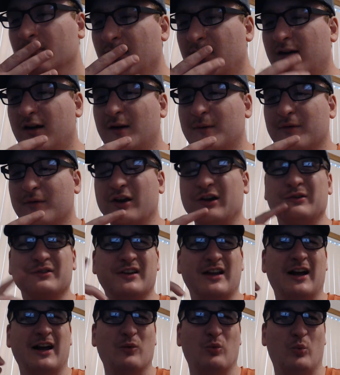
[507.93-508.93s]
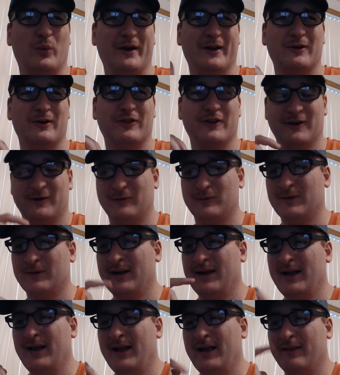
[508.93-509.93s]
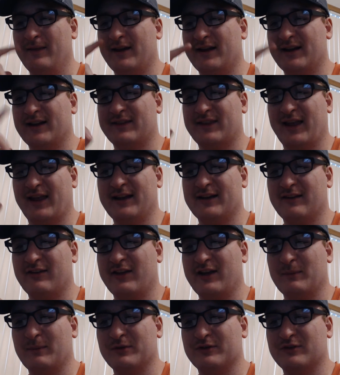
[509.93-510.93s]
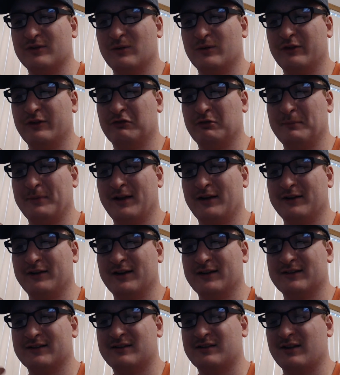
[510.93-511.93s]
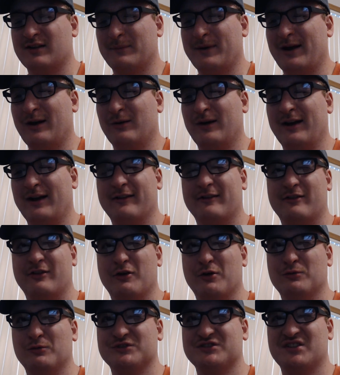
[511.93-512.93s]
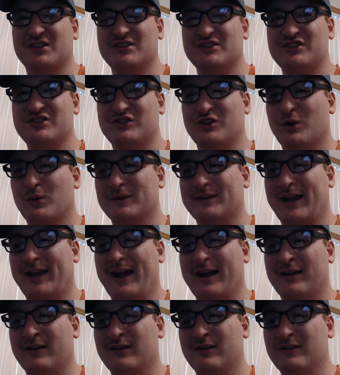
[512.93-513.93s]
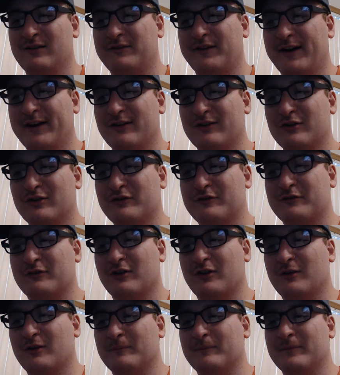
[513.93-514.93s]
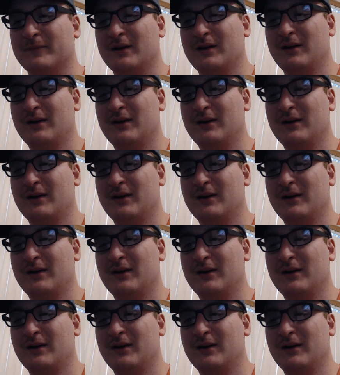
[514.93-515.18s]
I thought it was kind of weird, though, that at the end of the episode, the rebellion somehow has those snow attack fighters from